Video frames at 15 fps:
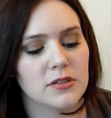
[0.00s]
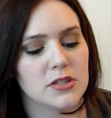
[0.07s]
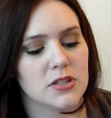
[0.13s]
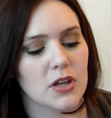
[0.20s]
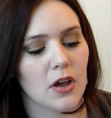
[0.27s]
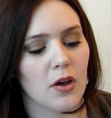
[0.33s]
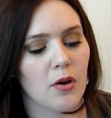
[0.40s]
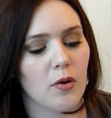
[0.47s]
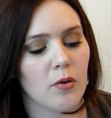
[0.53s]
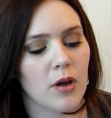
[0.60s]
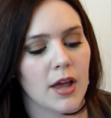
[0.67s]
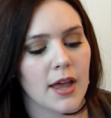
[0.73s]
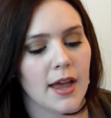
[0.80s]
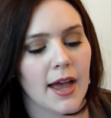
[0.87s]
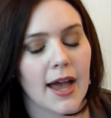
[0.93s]
So
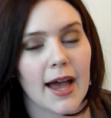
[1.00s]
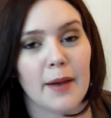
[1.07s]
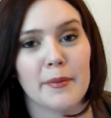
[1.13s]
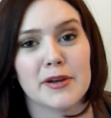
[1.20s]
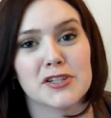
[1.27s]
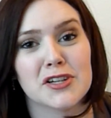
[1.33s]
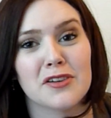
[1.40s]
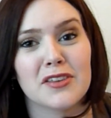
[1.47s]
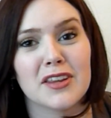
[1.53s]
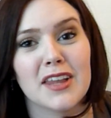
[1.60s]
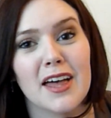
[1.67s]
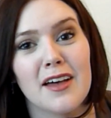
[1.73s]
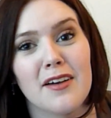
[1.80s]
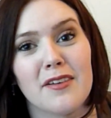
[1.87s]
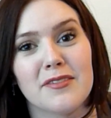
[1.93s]
I'm going to share the
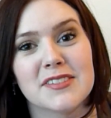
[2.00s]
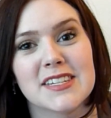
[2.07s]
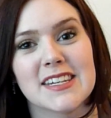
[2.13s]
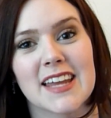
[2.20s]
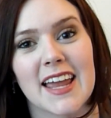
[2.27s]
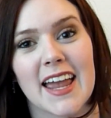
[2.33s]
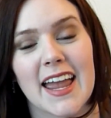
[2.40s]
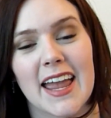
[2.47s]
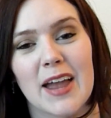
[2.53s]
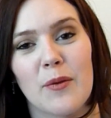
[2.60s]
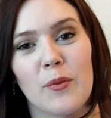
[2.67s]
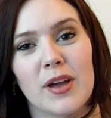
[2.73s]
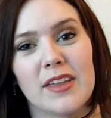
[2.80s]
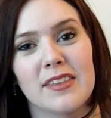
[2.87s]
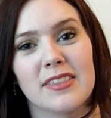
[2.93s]
love today
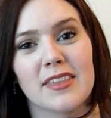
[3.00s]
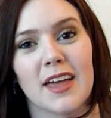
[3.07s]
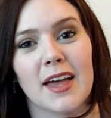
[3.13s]
with